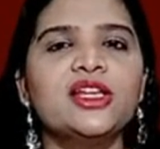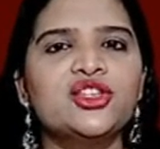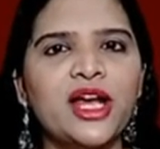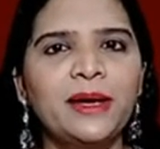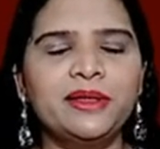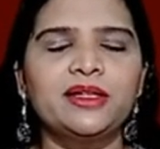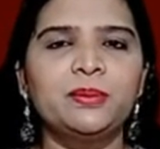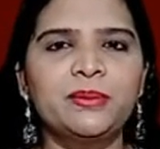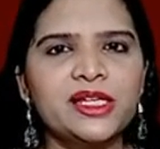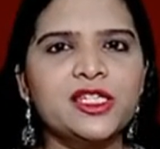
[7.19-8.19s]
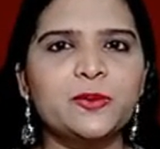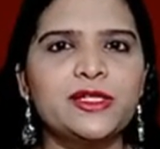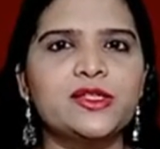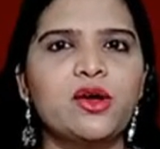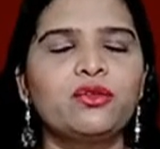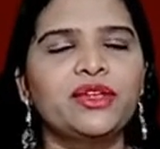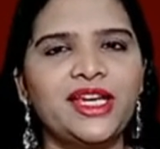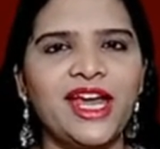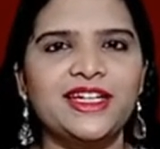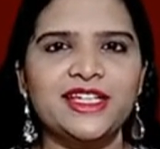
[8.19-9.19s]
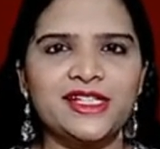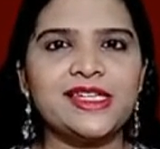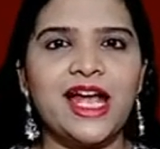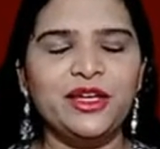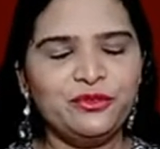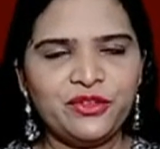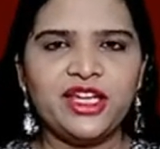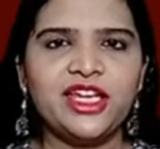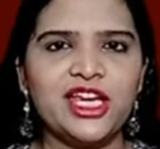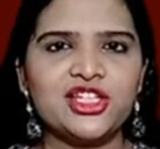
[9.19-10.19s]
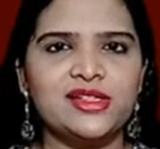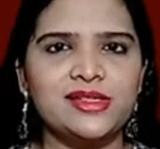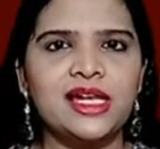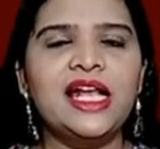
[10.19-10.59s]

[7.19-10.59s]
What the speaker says: Chapter Principles of Inheritance and Variations.